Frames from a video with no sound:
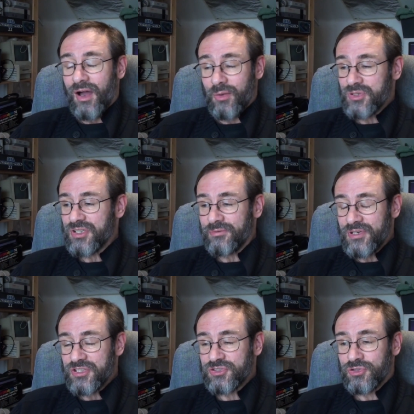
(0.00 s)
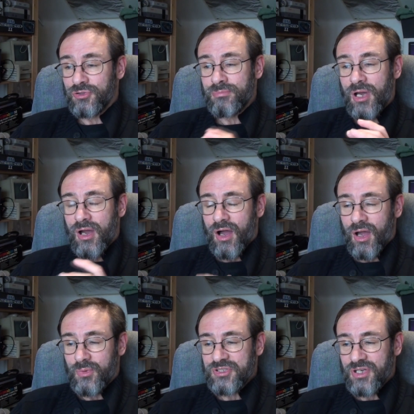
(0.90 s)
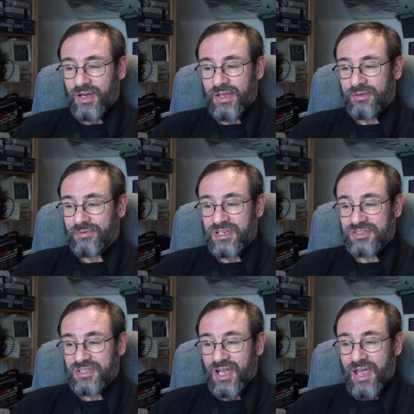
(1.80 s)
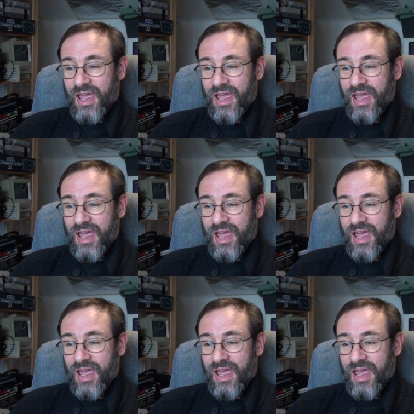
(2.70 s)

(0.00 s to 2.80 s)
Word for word: I wish I'd finished Doom. I wish I had finished